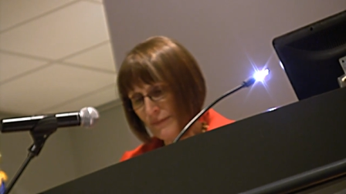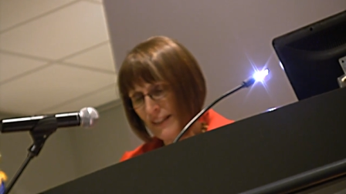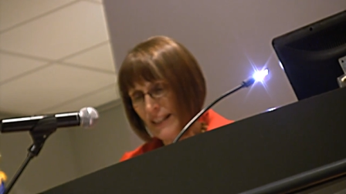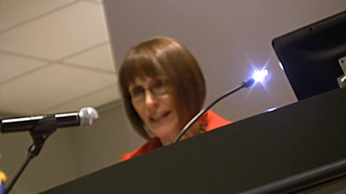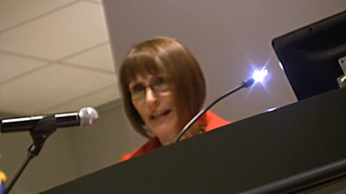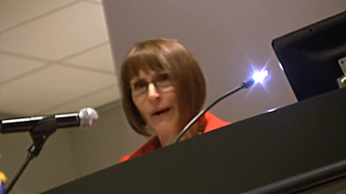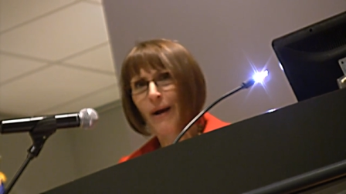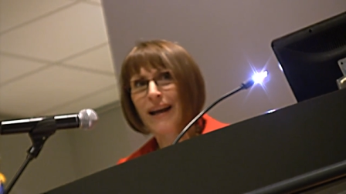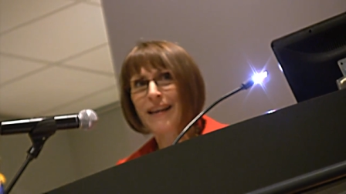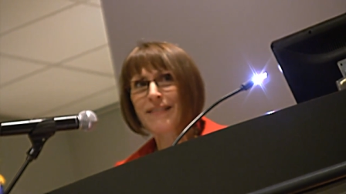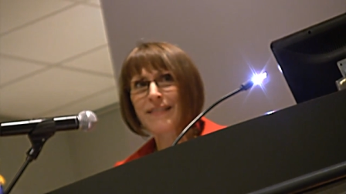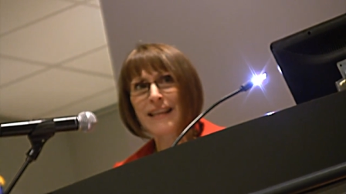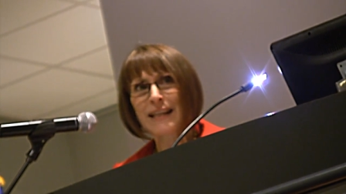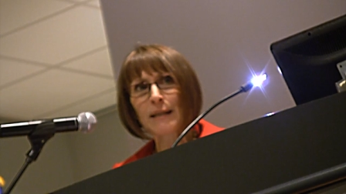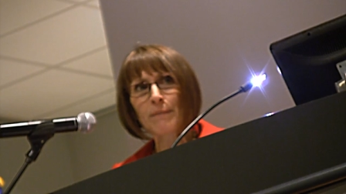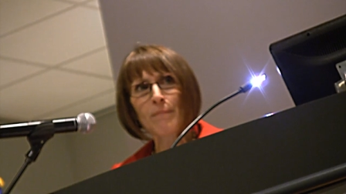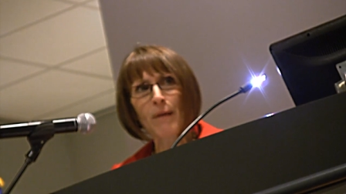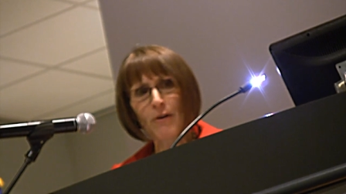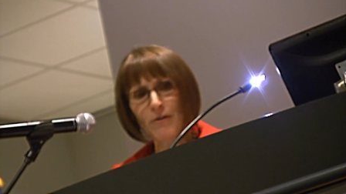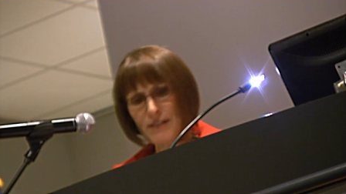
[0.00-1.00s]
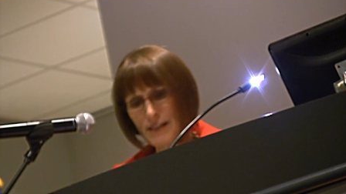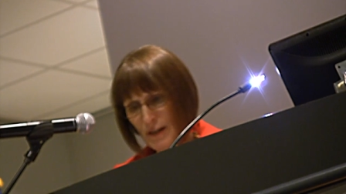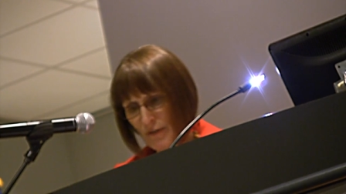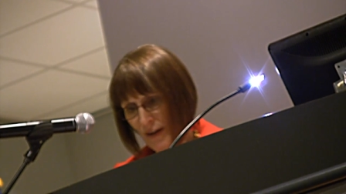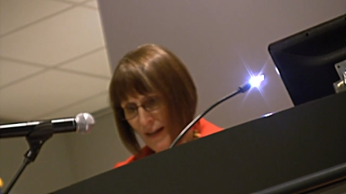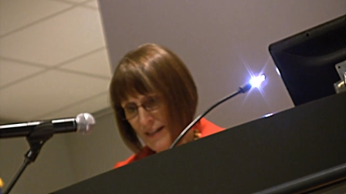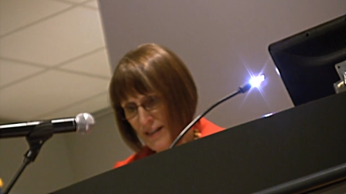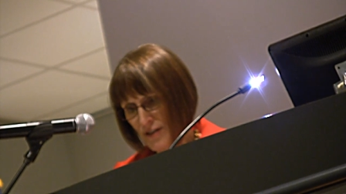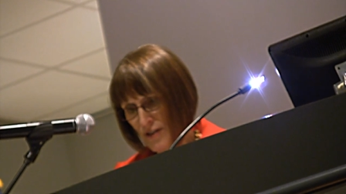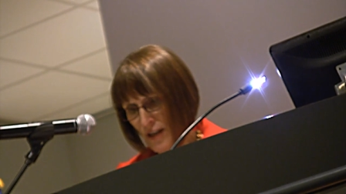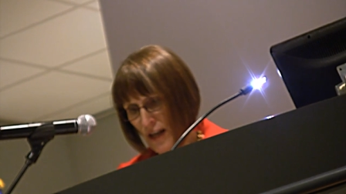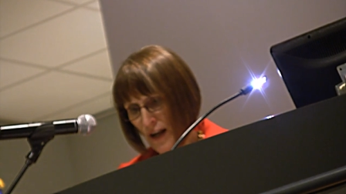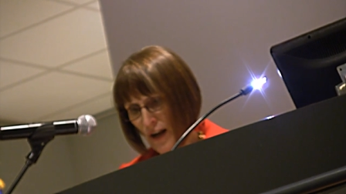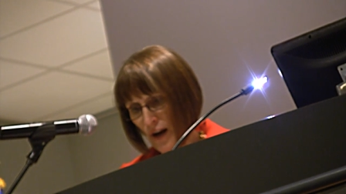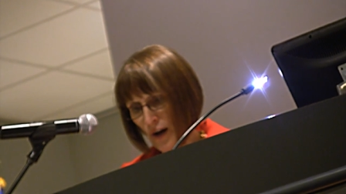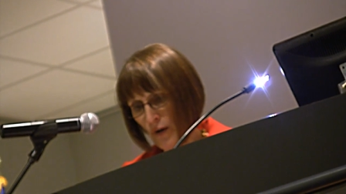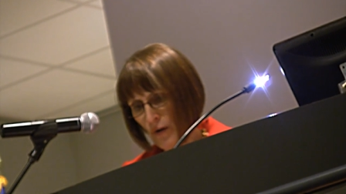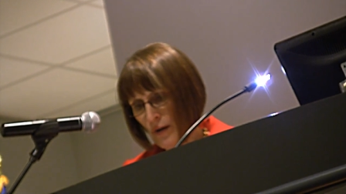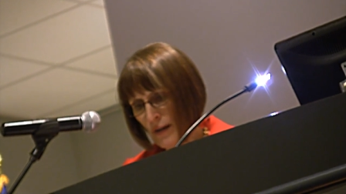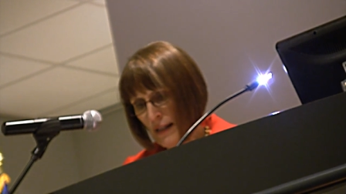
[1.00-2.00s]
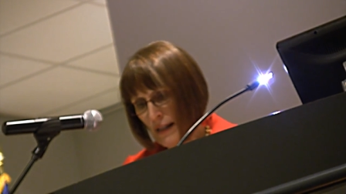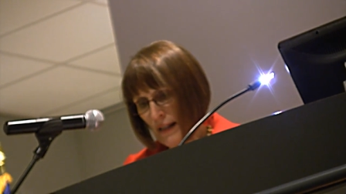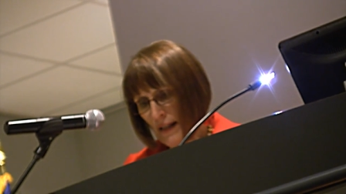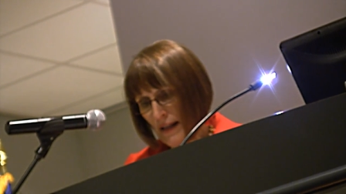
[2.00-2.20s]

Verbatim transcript: You know, I think most of us know